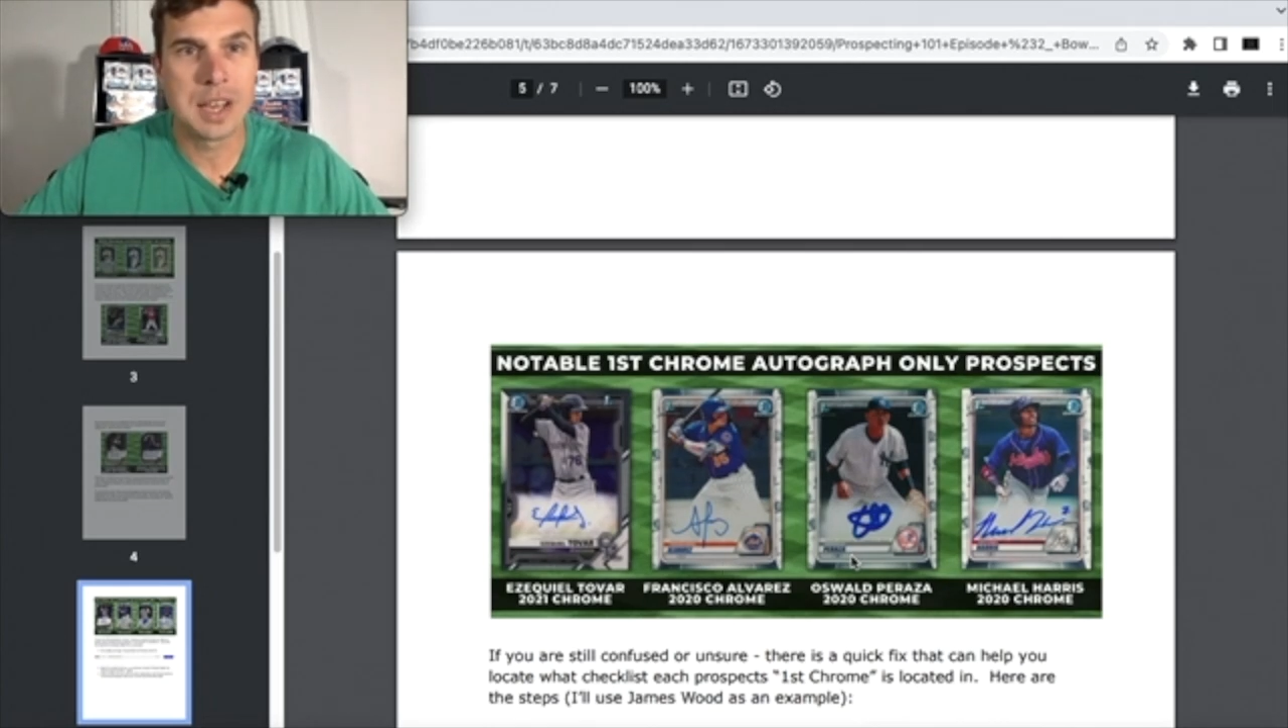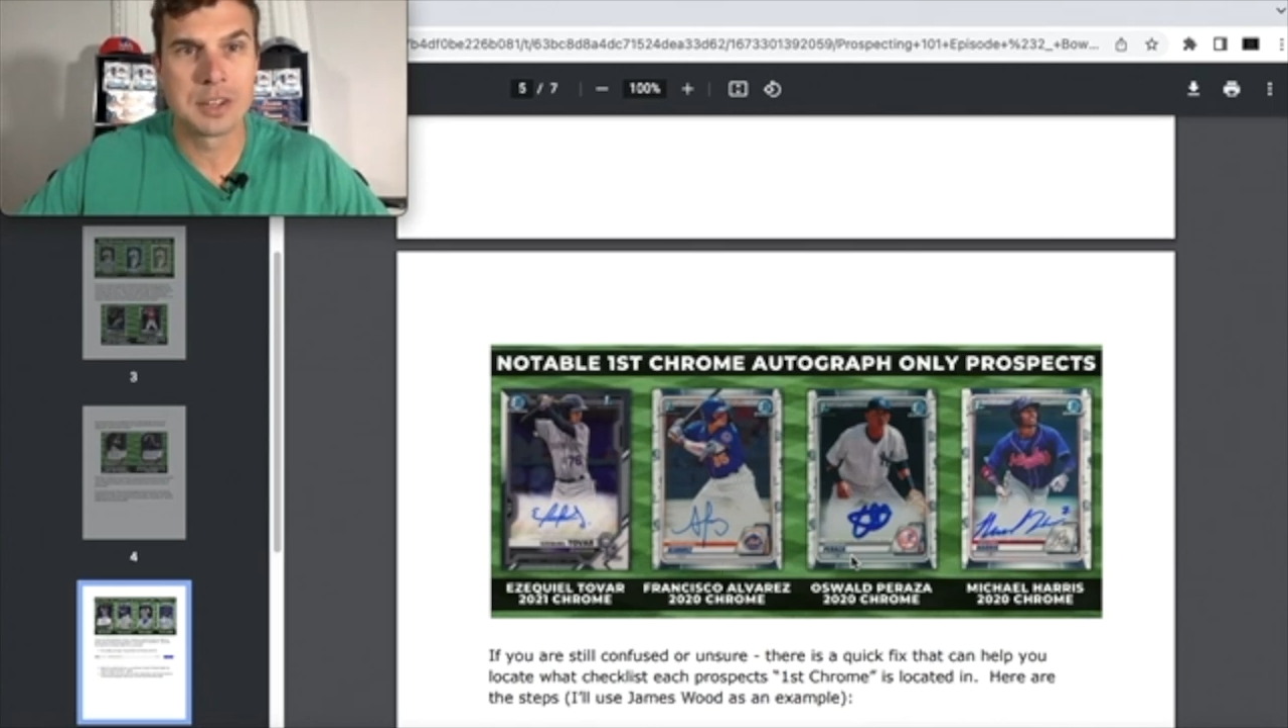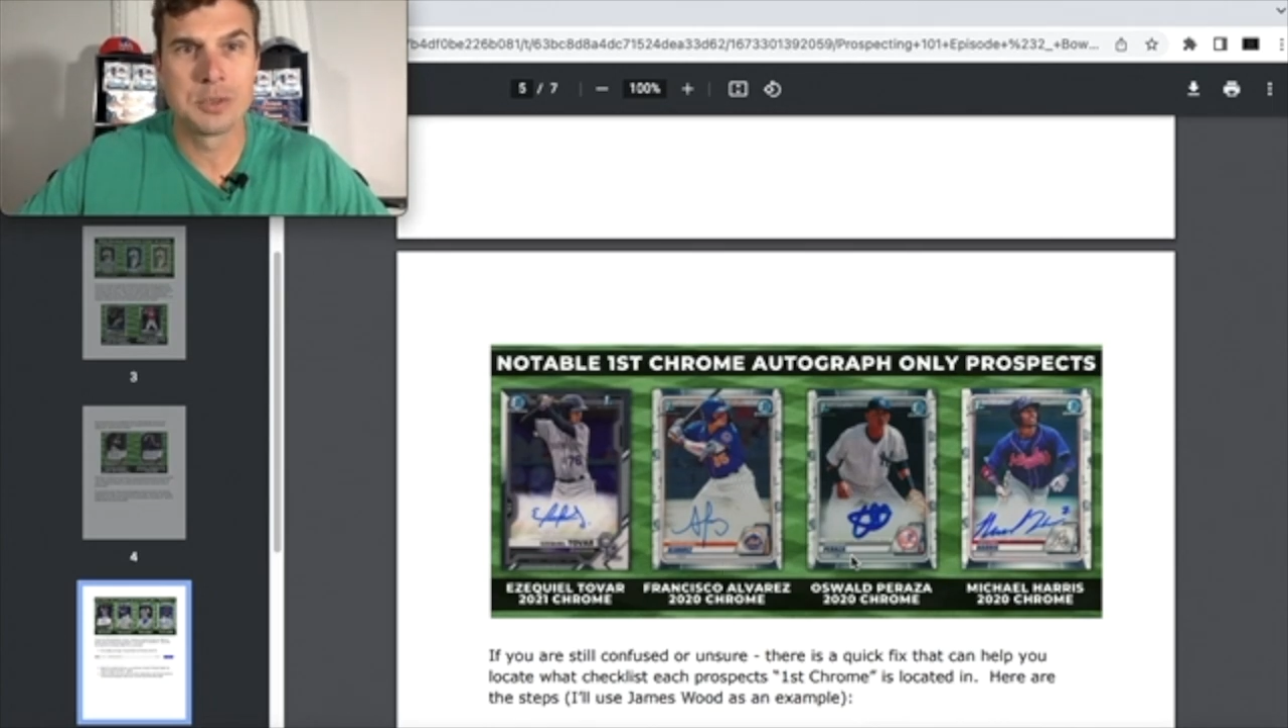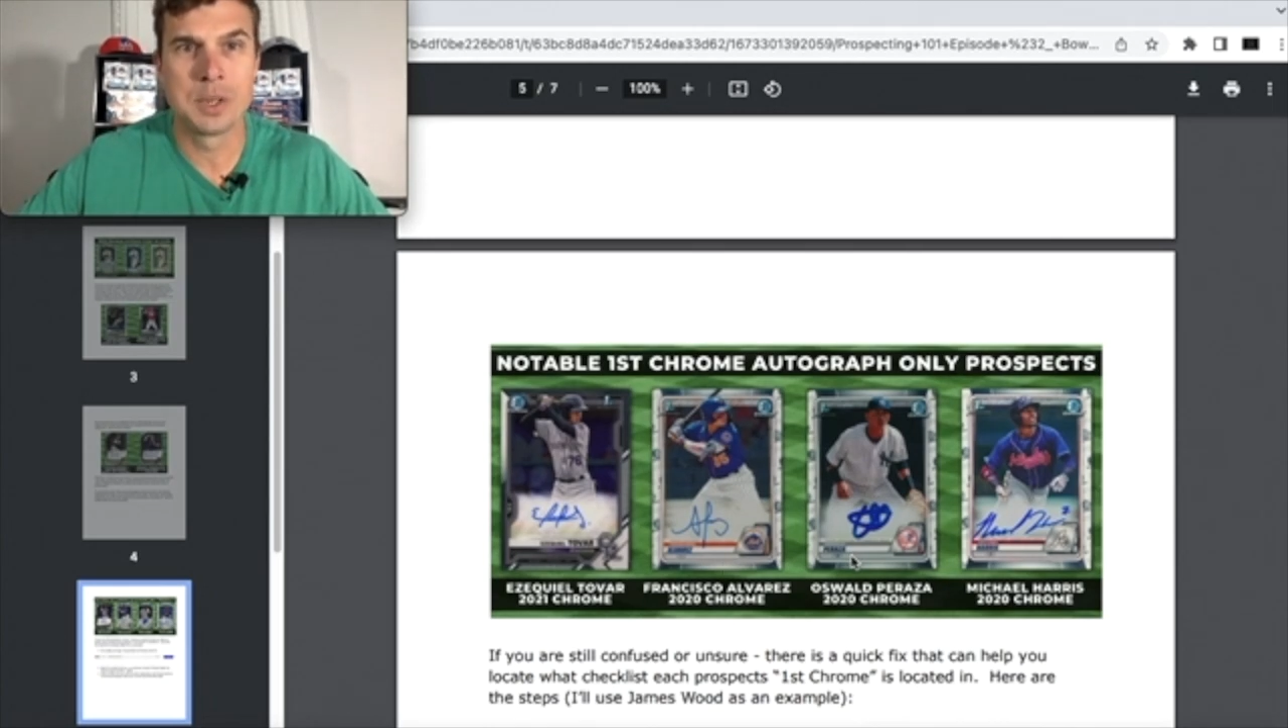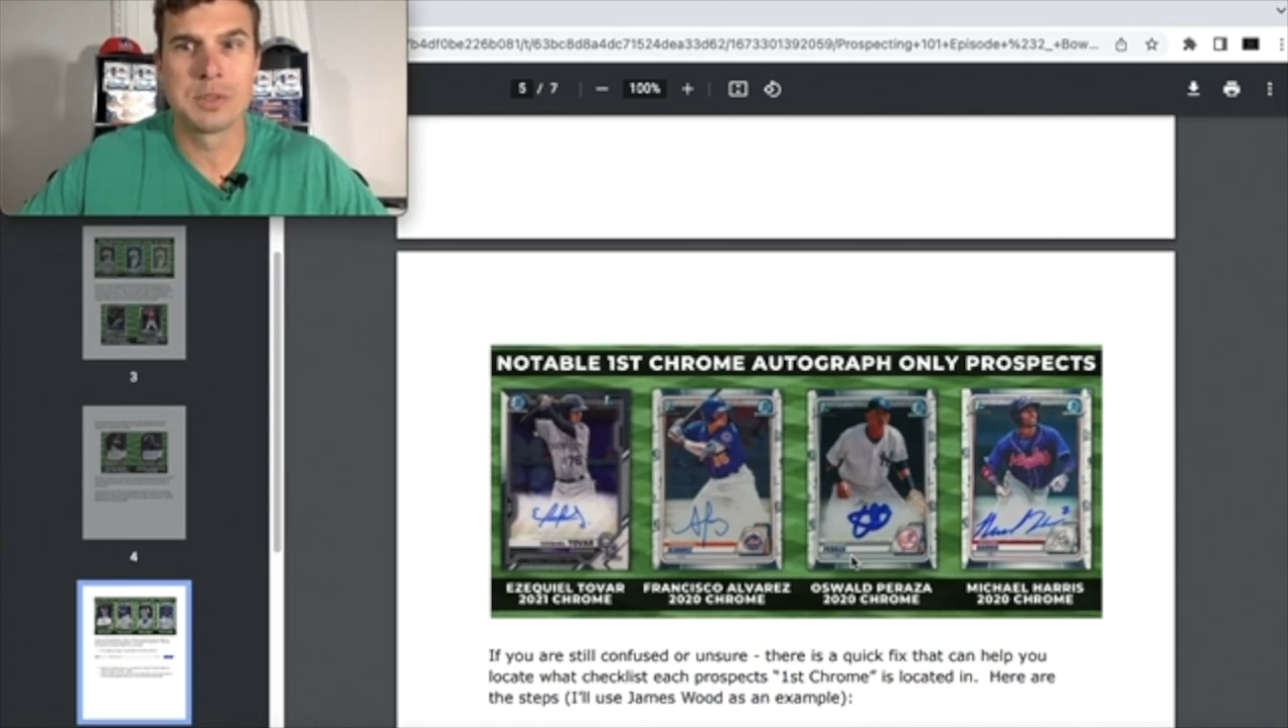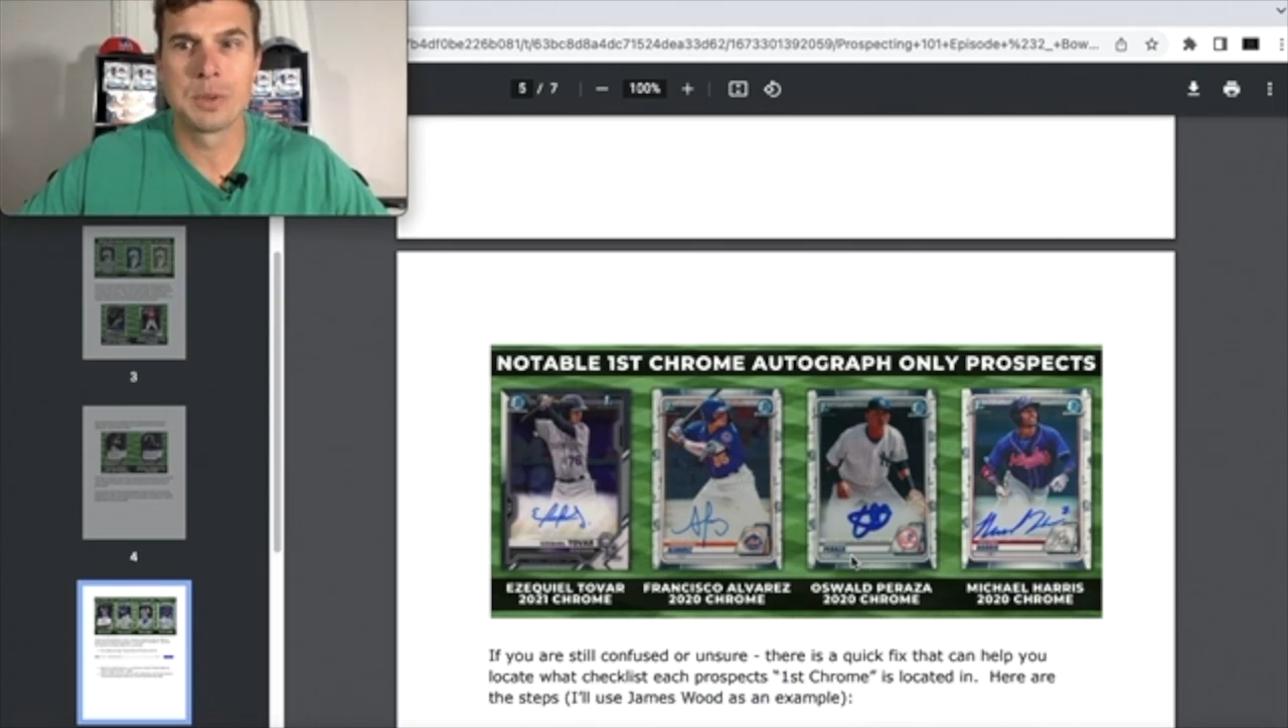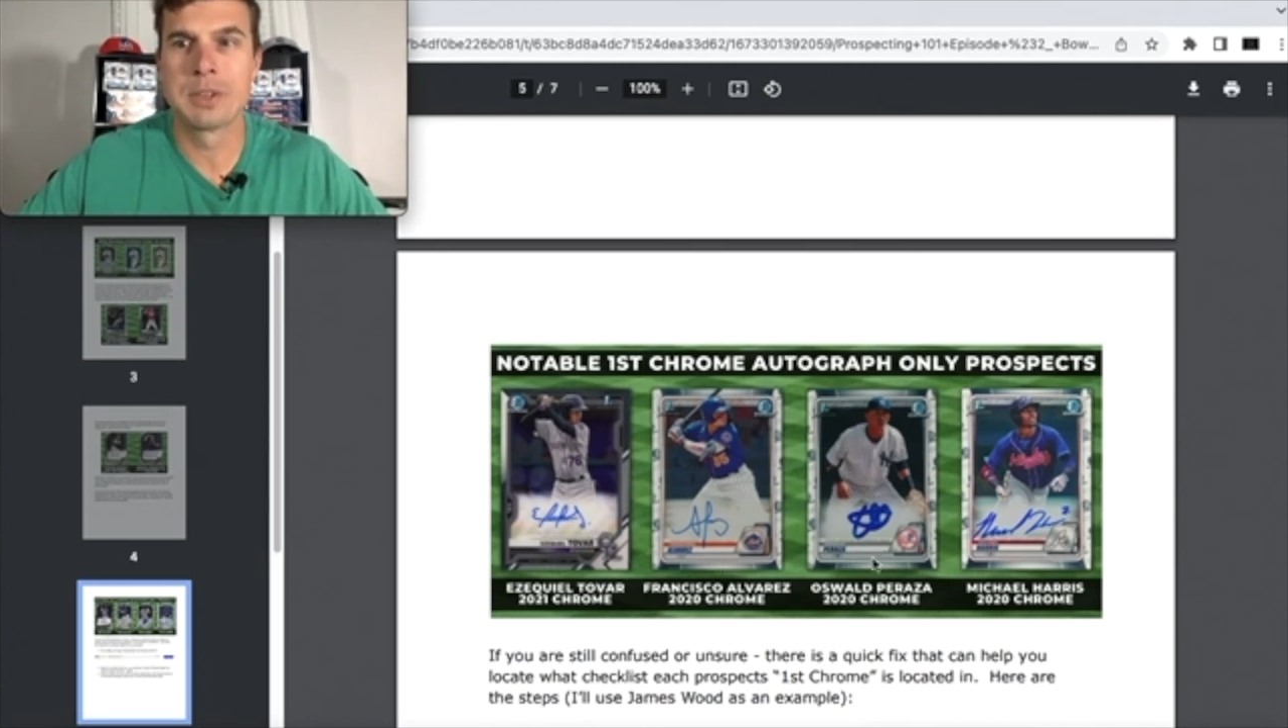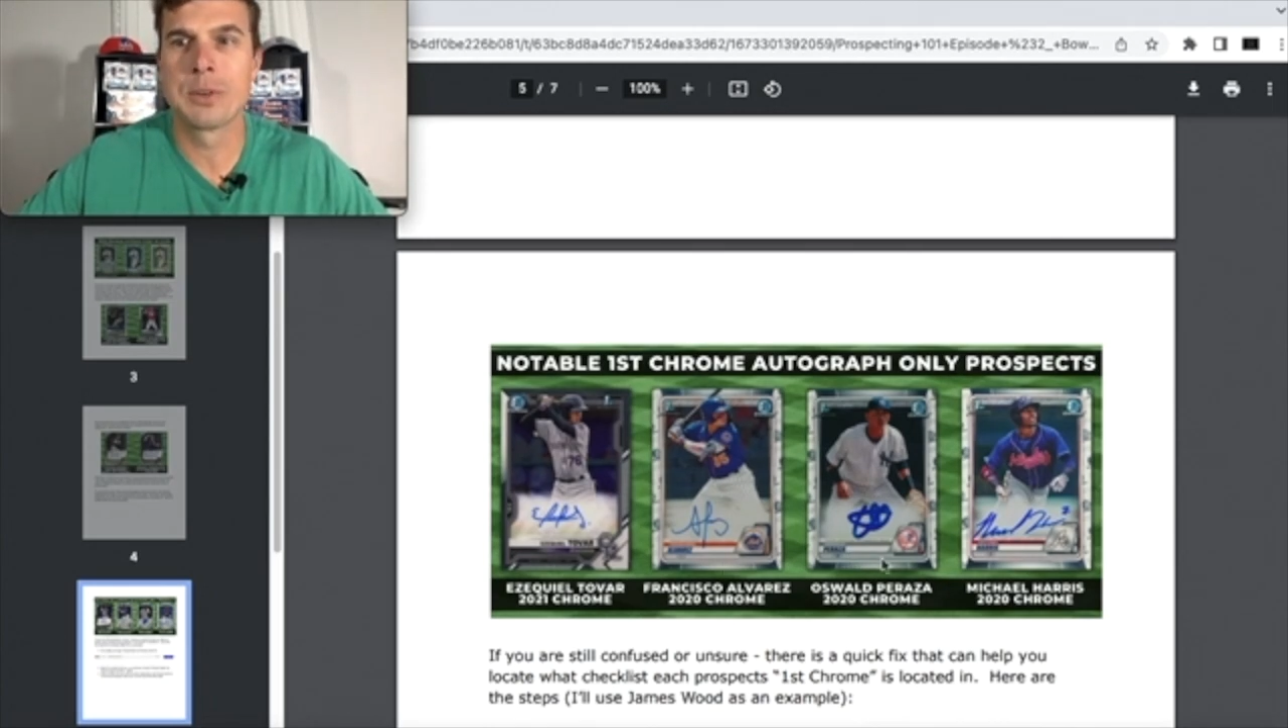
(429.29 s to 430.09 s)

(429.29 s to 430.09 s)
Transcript: out of 2020